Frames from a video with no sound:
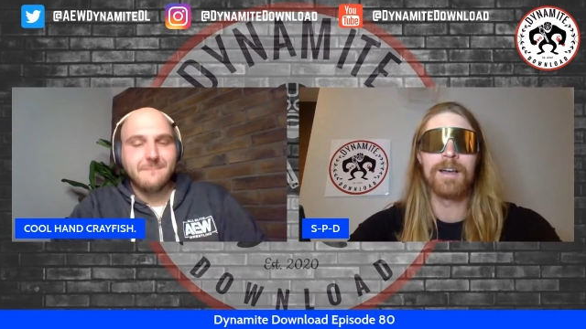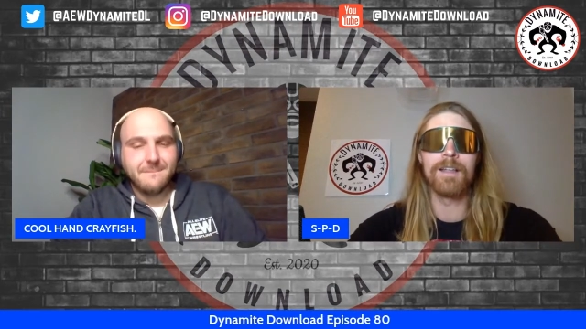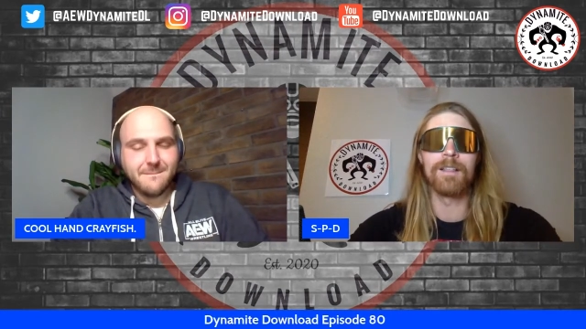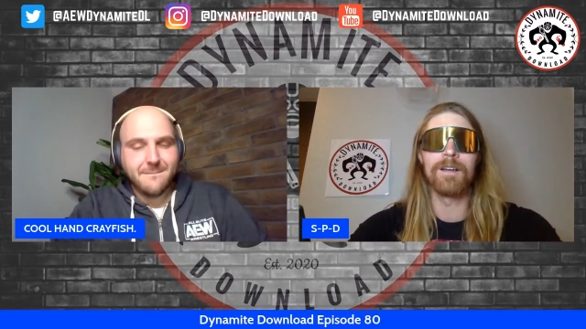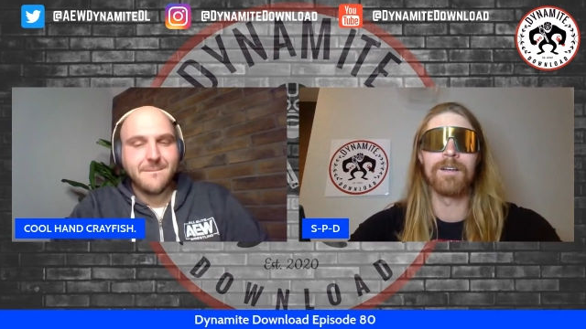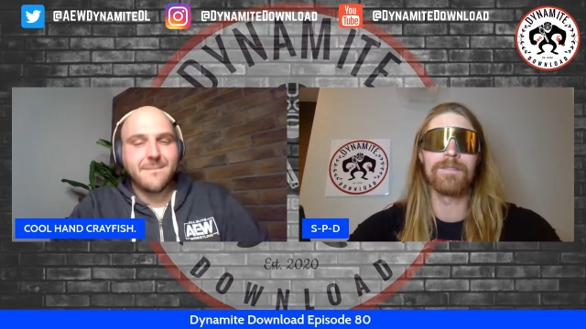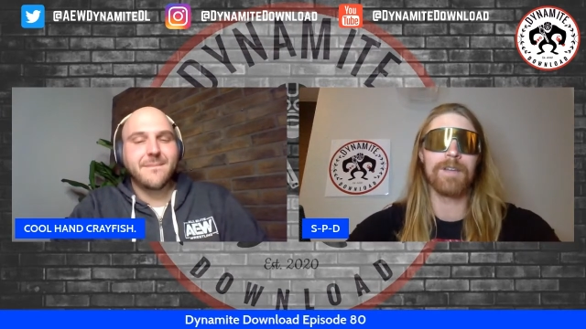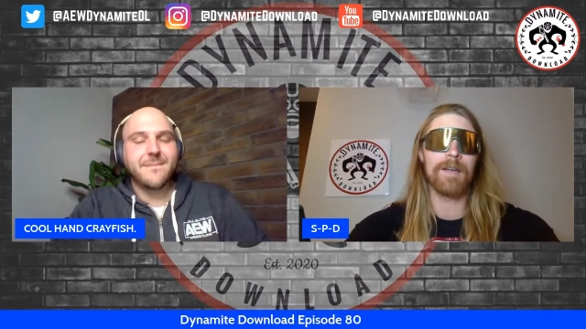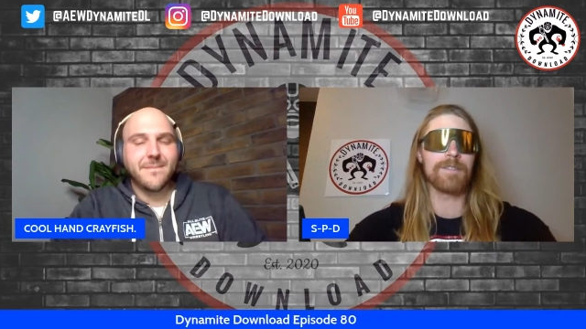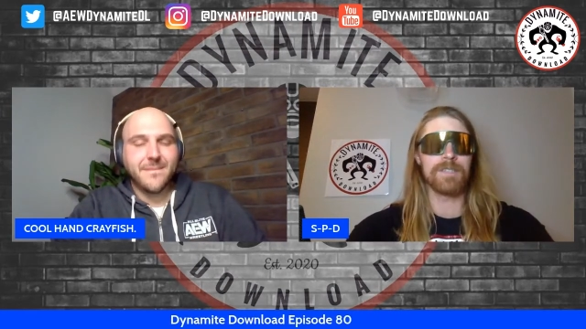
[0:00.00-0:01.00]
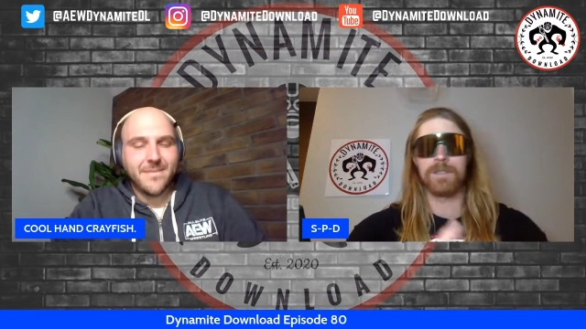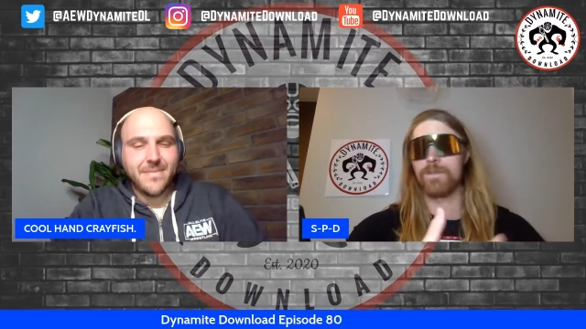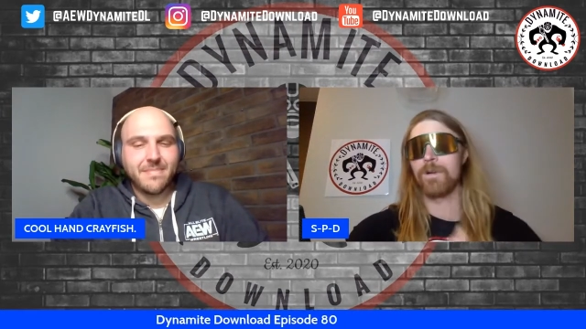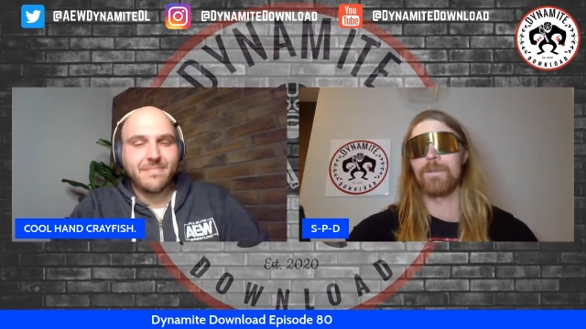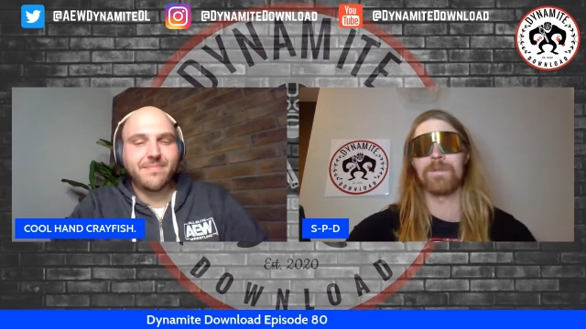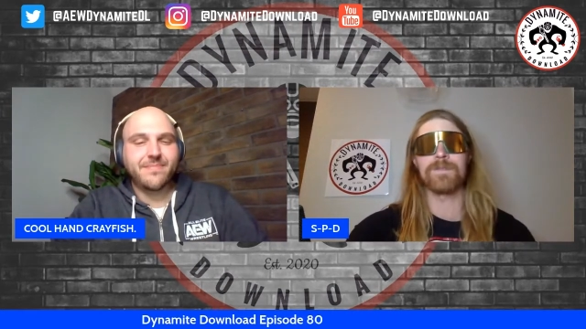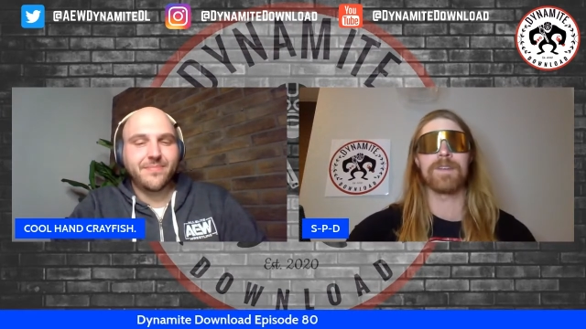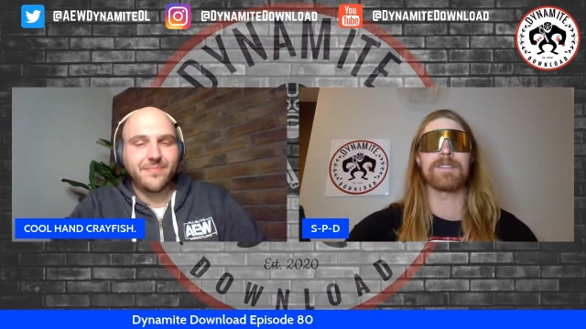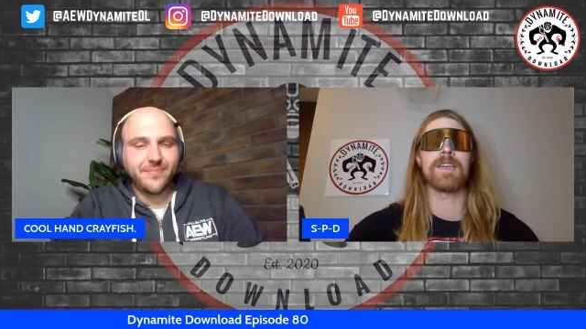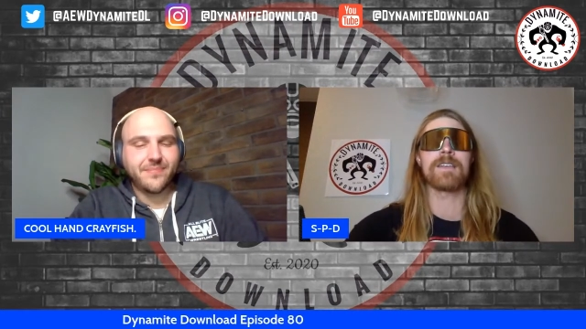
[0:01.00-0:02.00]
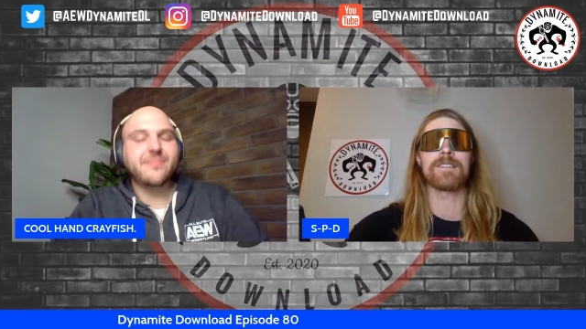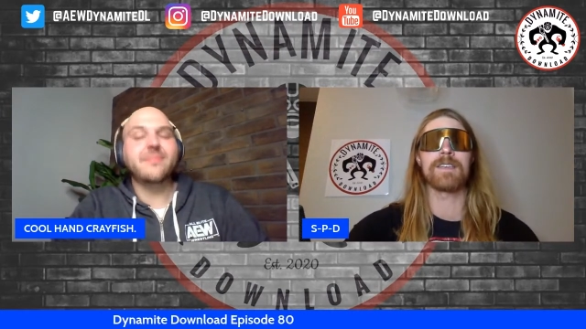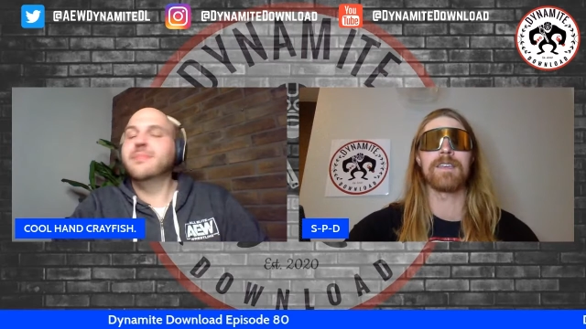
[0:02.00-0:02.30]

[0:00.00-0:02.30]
Speaker 1: I love obviously his promo was fantastic.